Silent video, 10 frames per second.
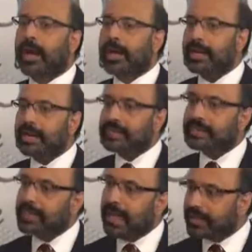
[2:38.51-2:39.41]
Unless
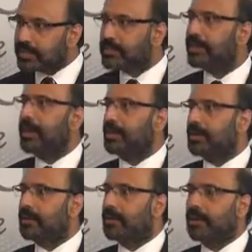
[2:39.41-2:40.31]
that is
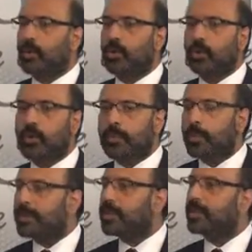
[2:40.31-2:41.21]
corrected, no
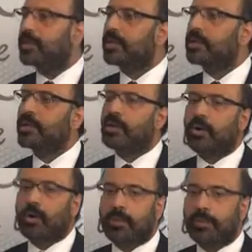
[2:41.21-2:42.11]
political
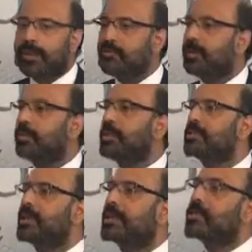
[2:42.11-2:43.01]
or military
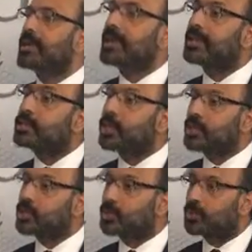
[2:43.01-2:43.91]
means can
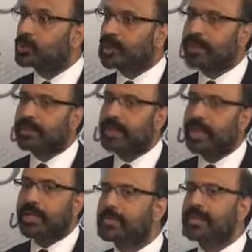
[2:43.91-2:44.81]
change those things.
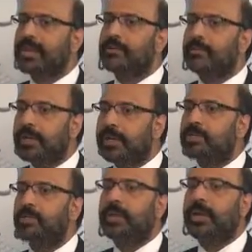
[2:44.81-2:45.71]
Yes. It
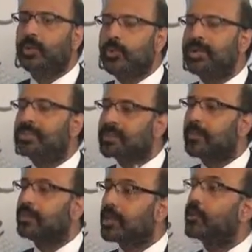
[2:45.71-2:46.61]
means we are doing
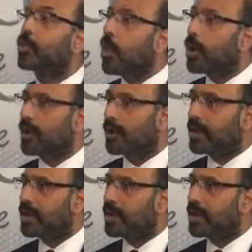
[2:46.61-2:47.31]
something wrong.